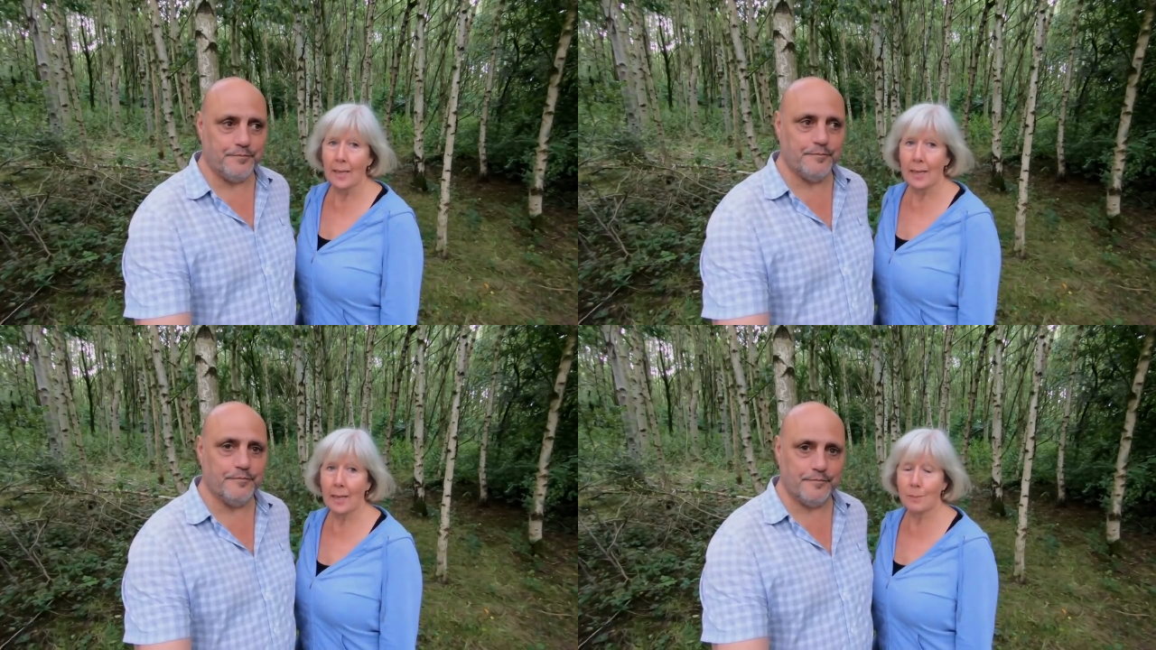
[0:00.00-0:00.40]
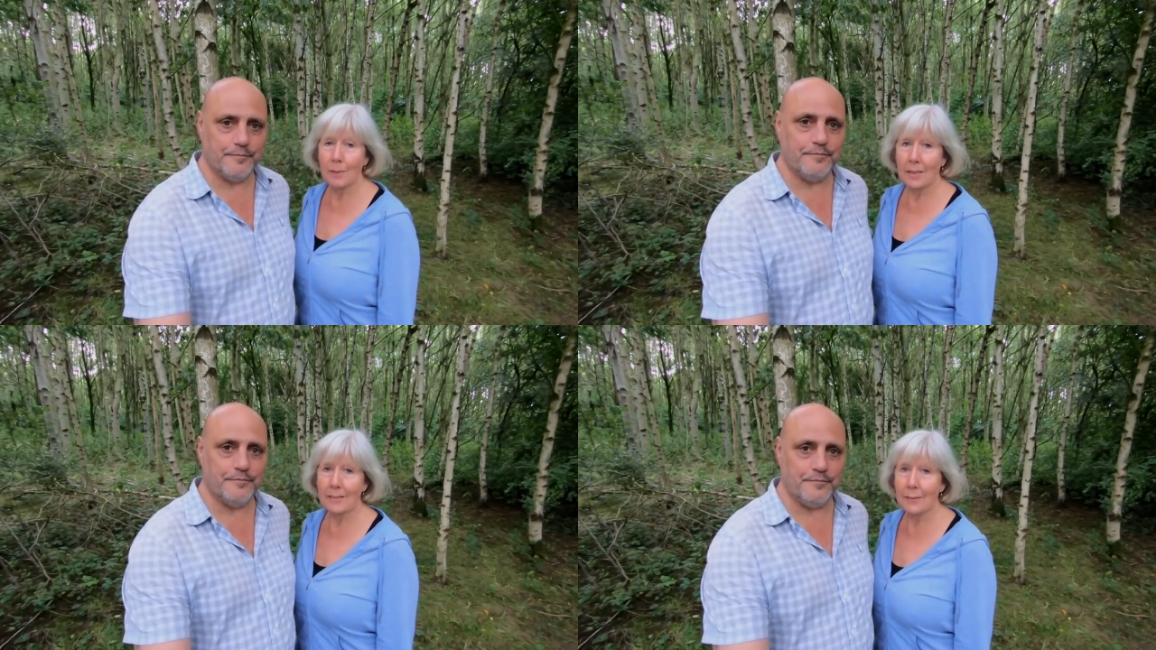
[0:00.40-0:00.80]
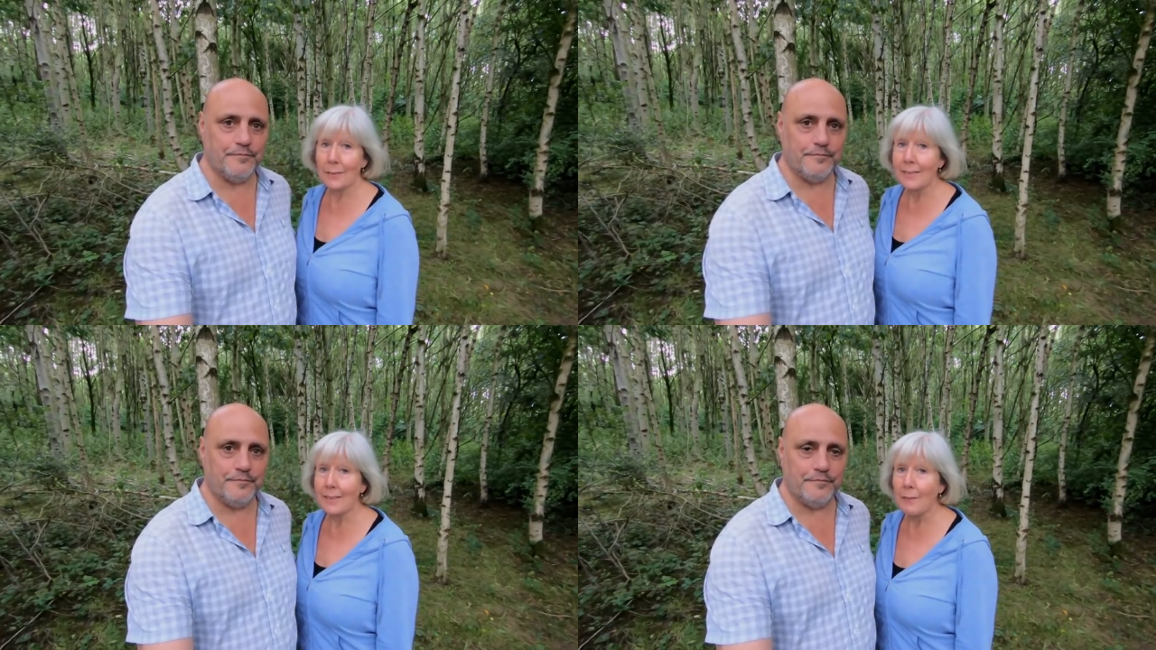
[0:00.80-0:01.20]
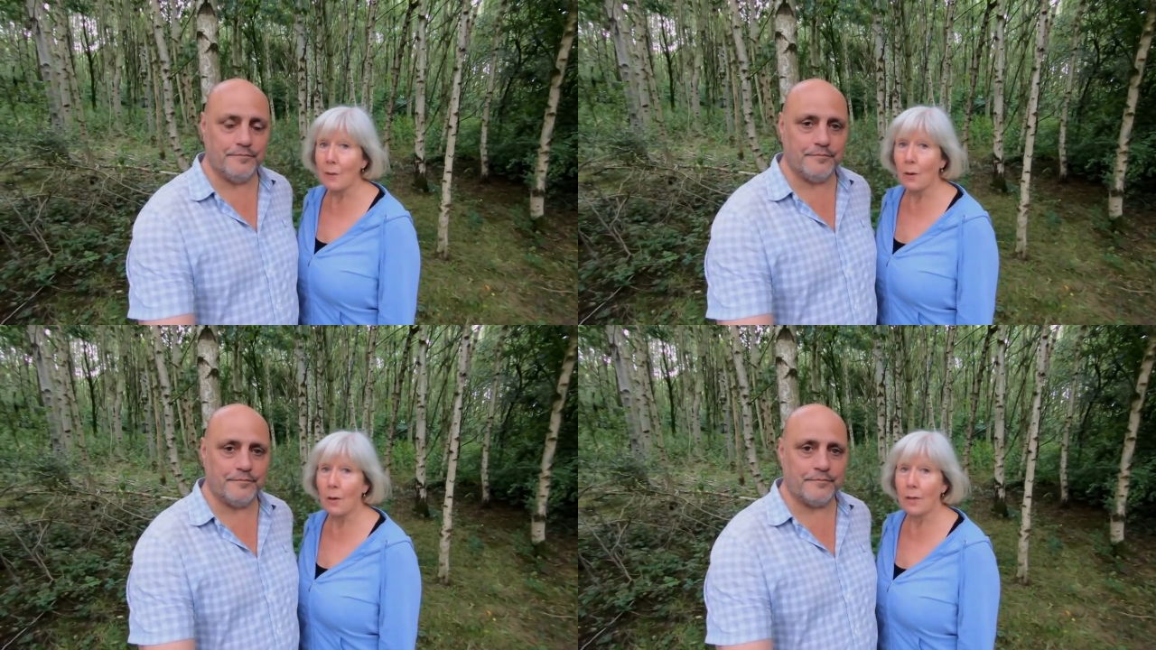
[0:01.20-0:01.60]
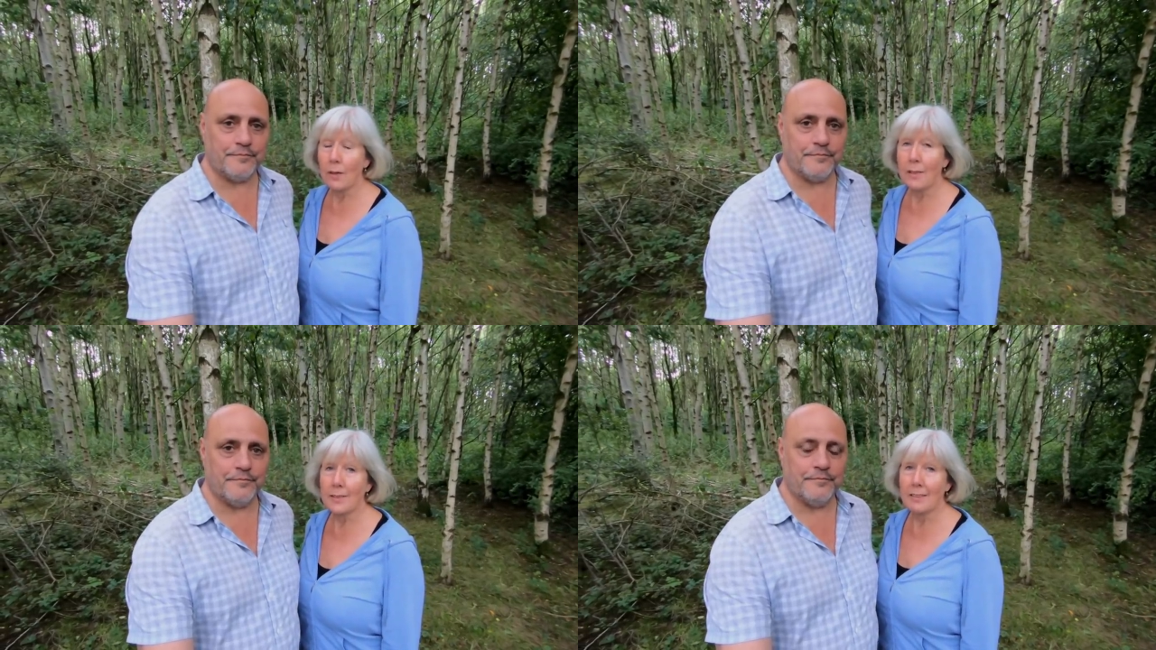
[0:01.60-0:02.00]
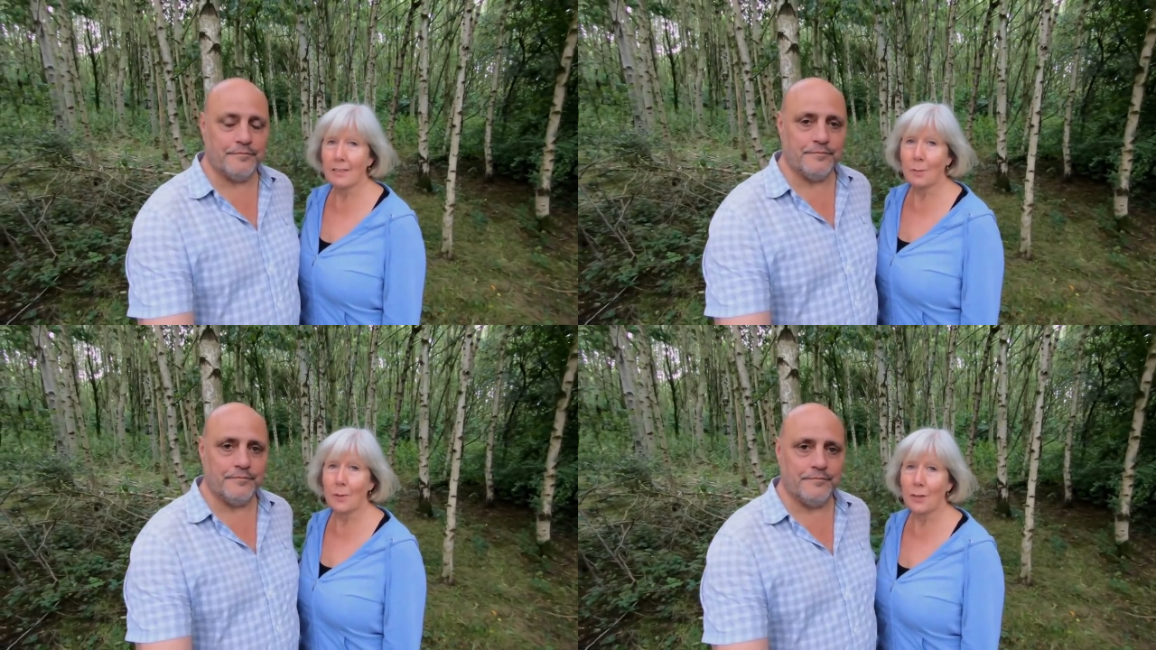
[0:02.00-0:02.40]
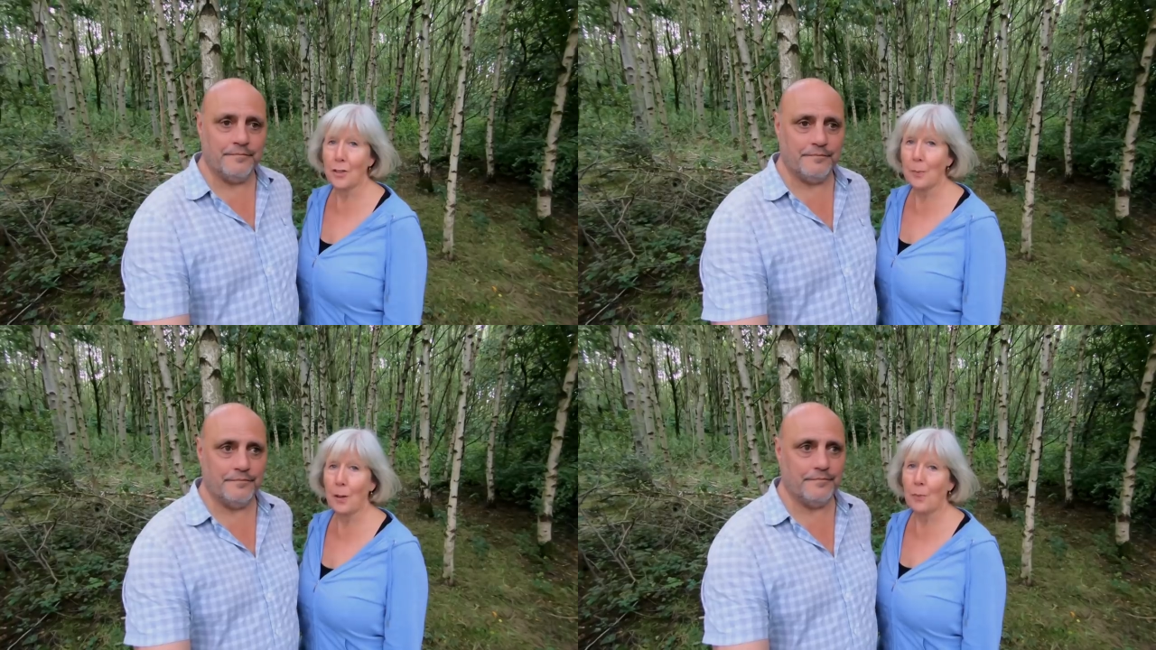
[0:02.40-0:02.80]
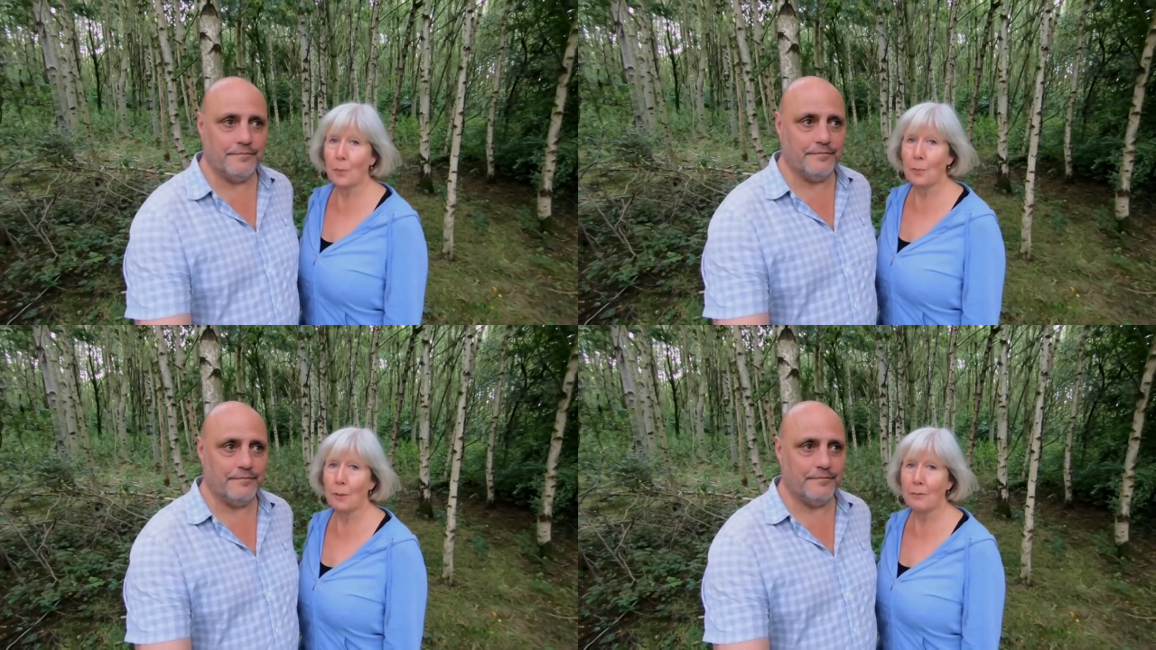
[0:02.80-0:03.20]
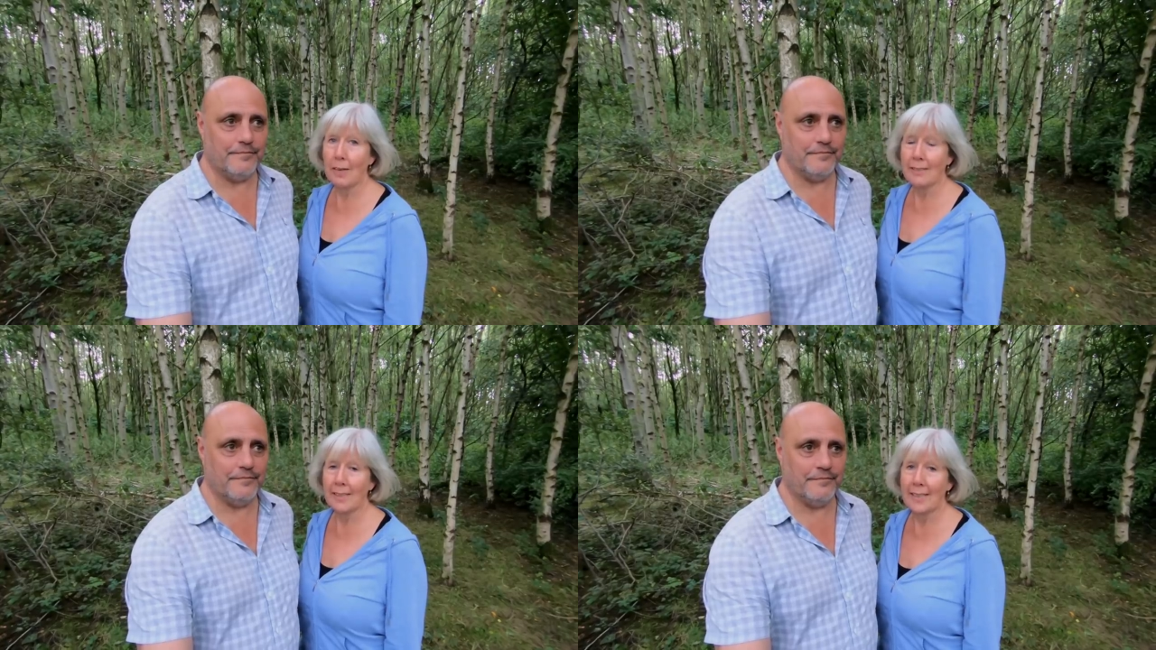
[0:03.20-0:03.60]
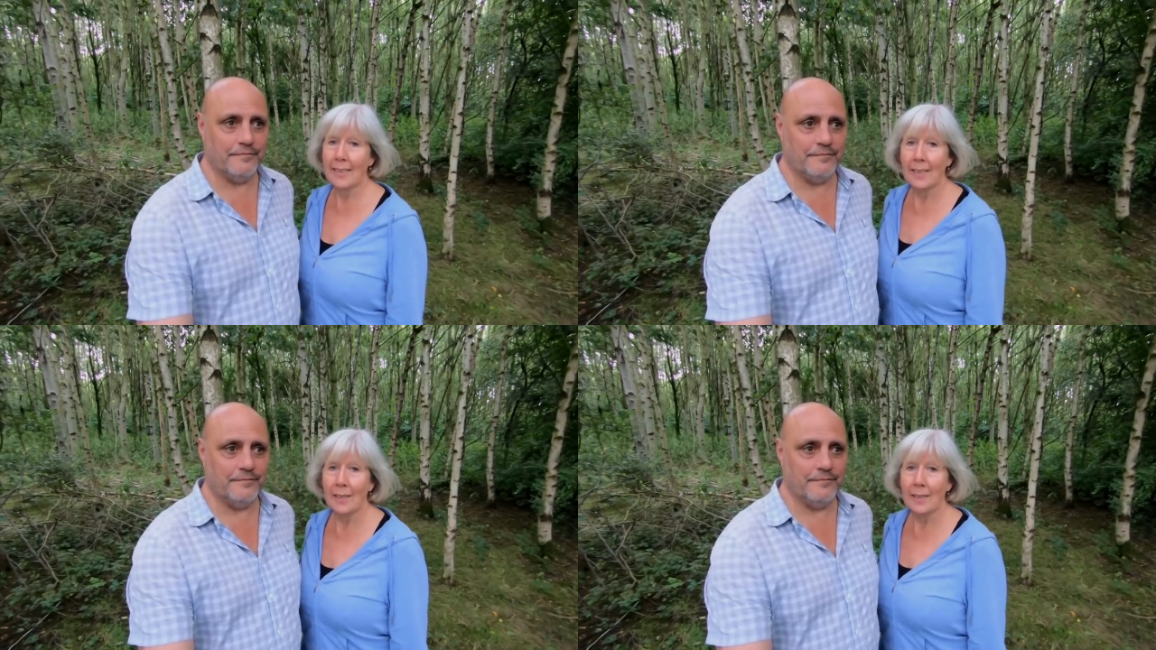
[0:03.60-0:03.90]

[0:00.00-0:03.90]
Speaker 1: Um, and as soon as they've got an idea of when the new boat will be ready,